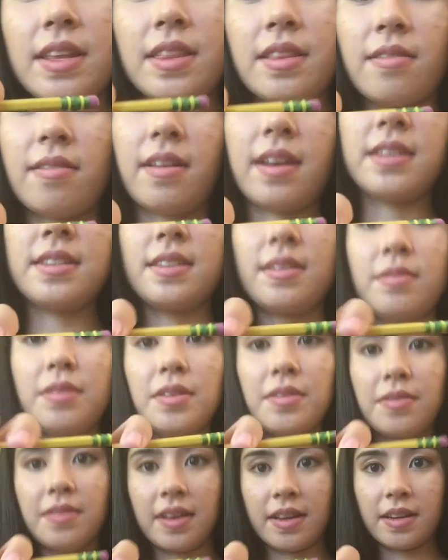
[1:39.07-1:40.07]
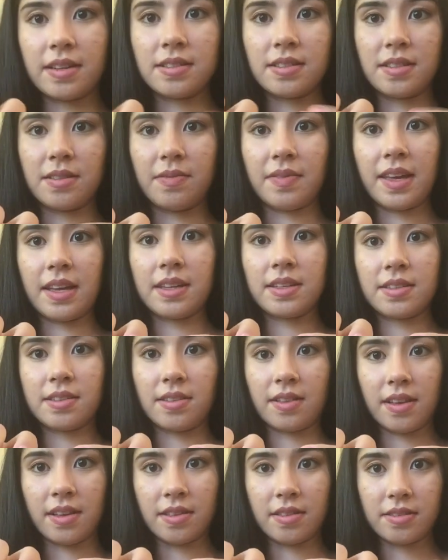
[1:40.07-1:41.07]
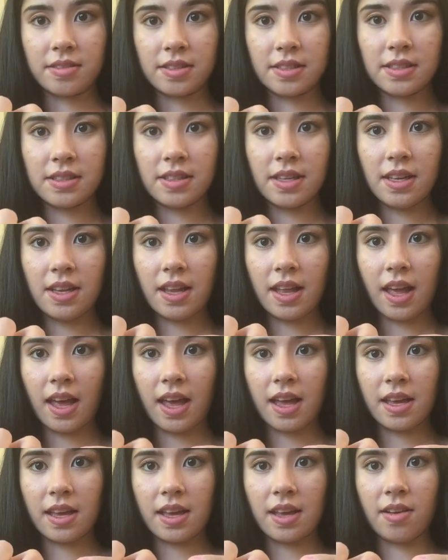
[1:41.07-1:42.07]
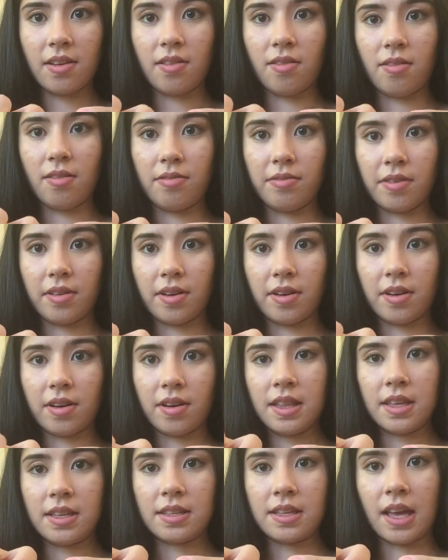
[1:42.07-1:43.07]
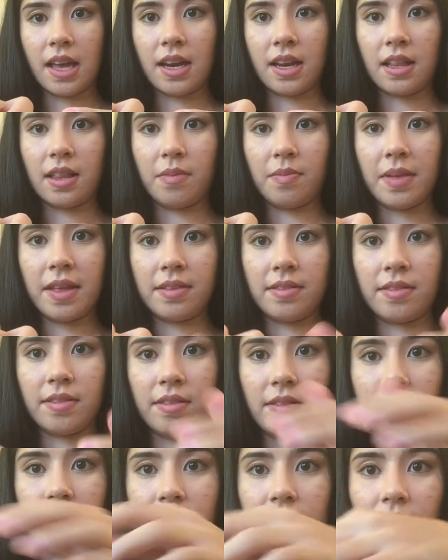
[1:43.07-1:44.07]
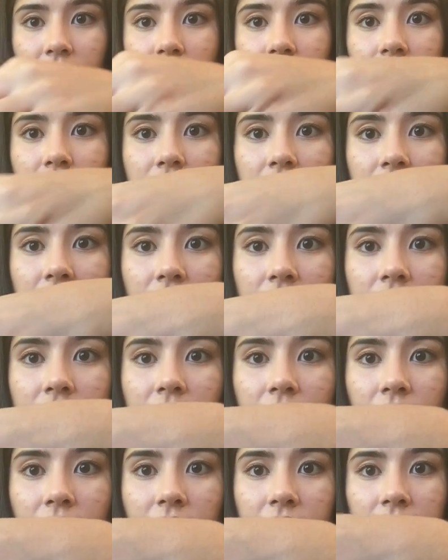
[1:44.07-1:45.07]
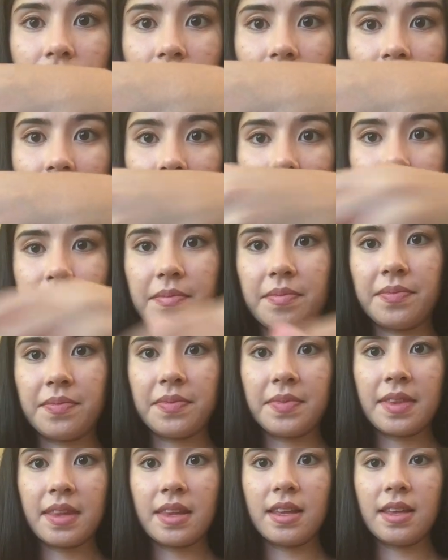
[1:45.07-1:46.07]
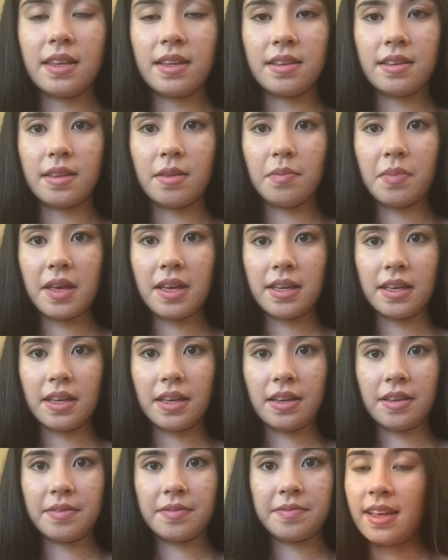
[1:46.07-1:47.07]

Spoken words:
with the rest of your fingers and make sure that they're still hanging over the side of the pencil. The only one that's on top is the pinky.